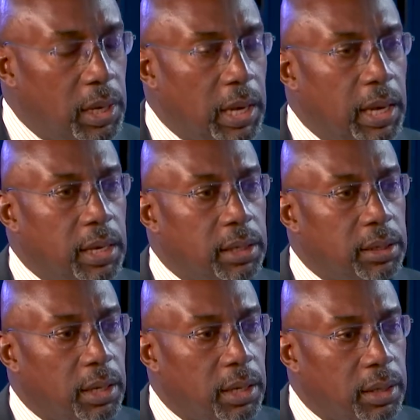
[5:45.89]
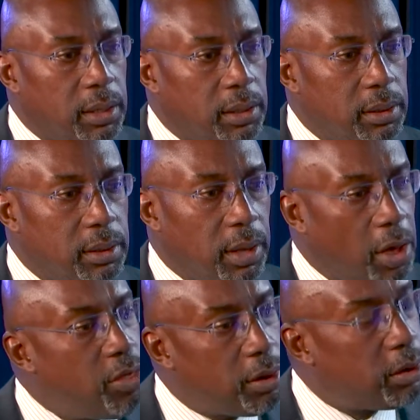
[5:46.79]
and
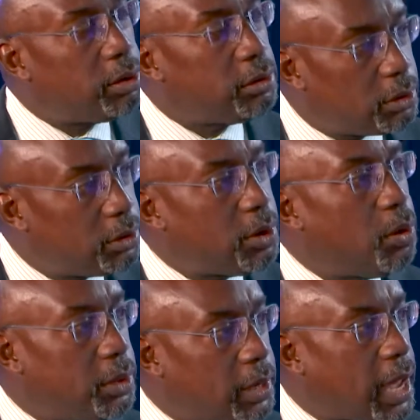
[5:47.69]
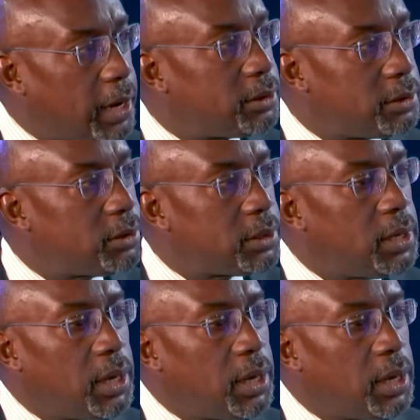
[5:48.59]
other noted actors,